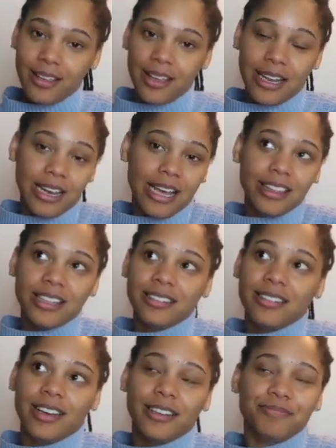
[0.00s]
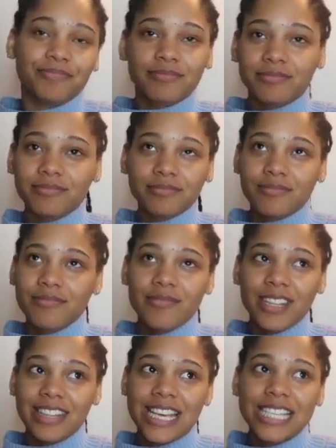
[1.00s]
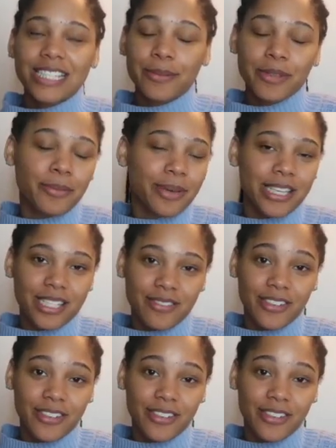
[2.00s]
And I think that that's some of the best